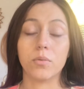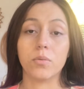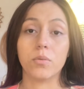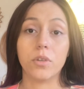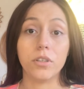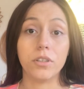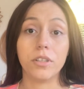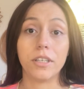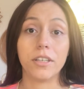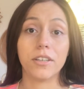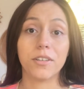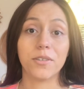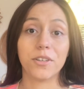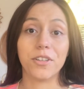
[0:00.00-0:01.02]
really,
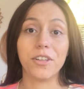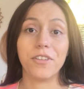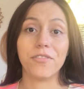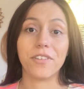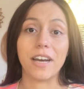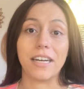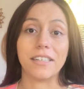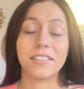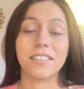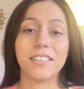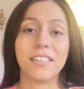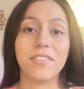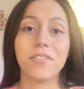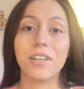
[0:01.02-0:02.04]
really
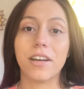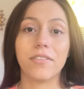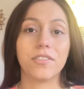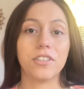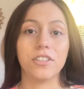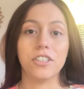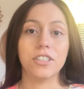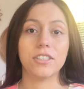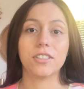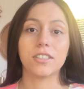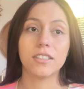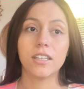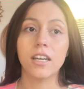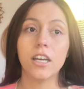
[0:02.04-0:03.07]
fast, even after just